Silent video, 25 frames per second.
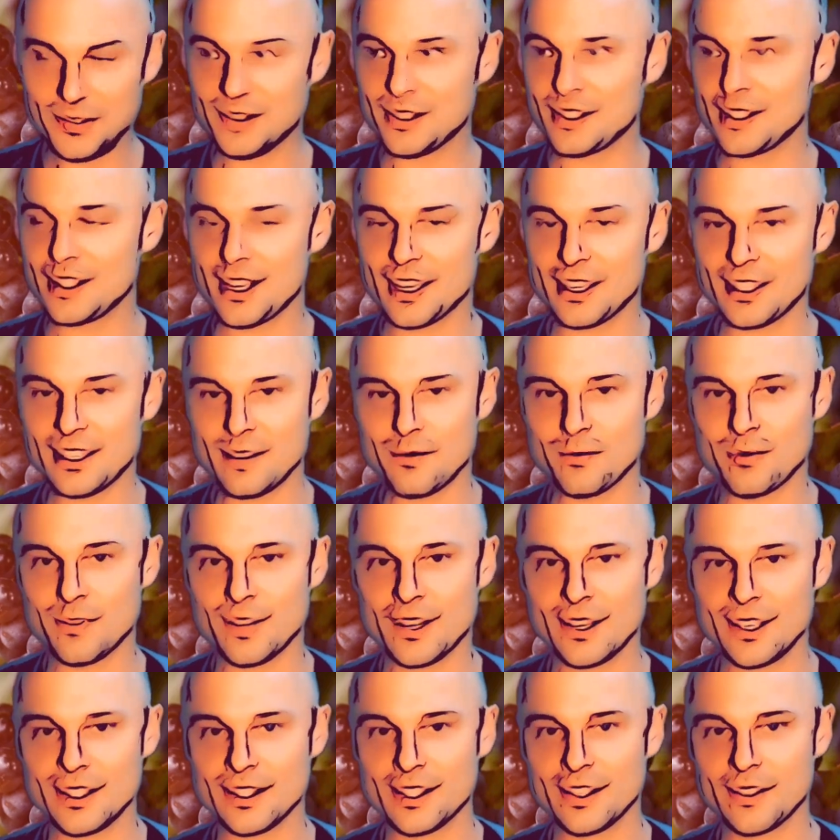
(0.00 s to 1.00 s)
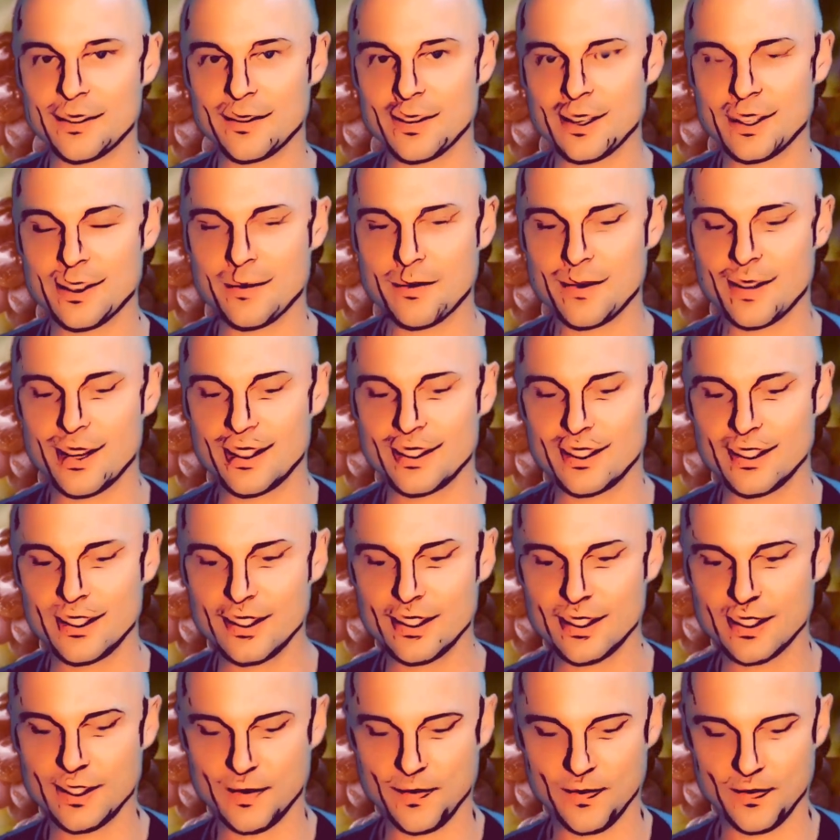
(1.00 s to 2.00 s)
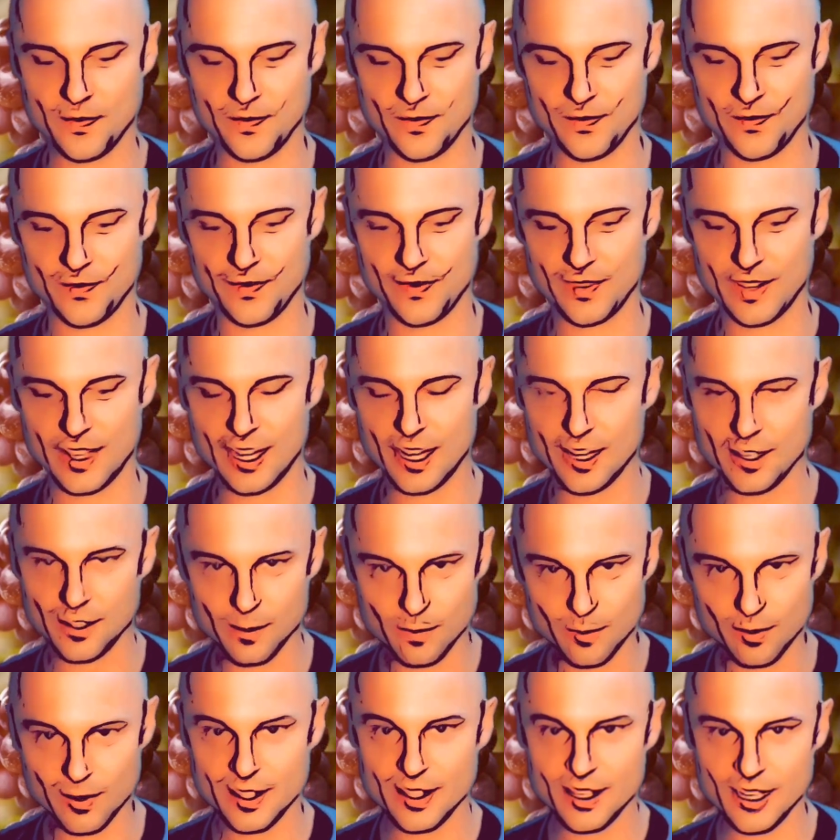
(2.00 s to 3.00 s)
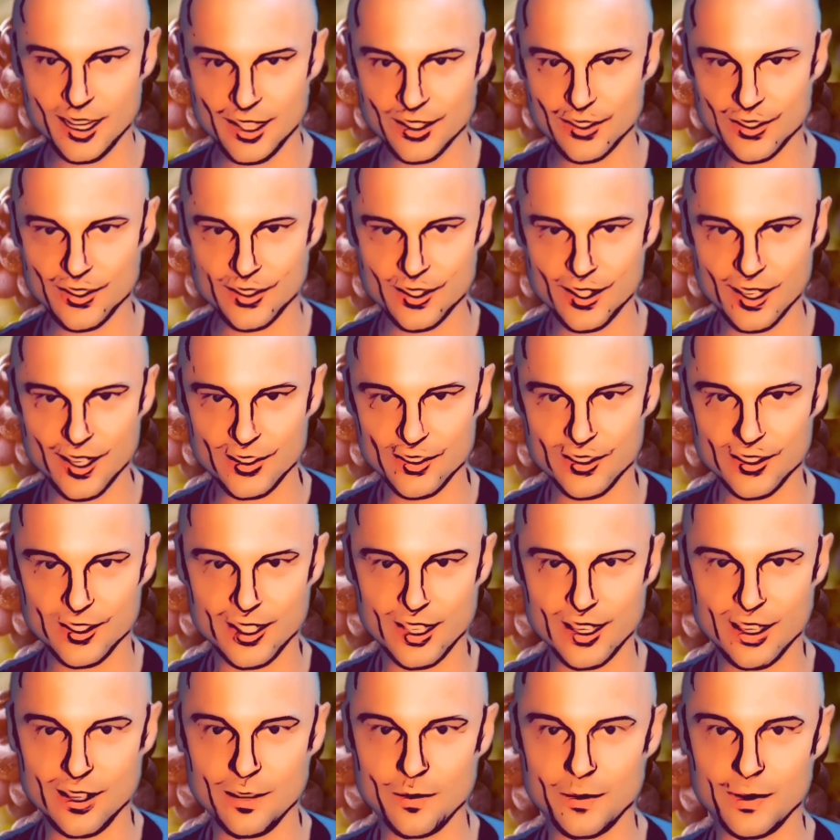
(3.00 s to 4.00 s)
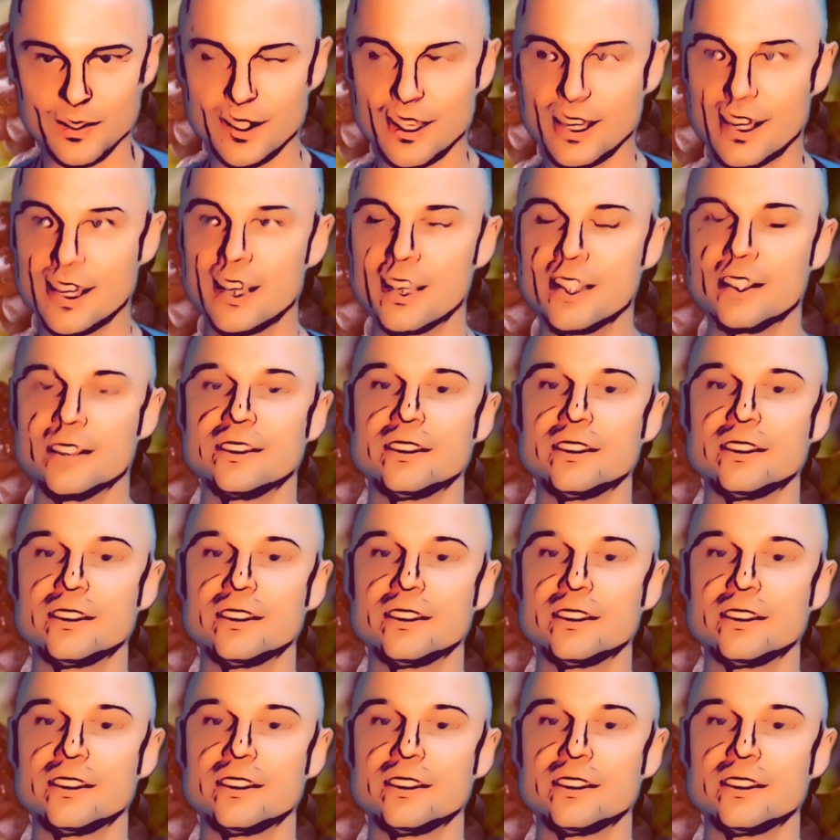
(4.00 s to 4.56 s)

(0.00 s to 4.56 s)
to take deep breaths on a regular basis, and I do breathing exercises to help with that.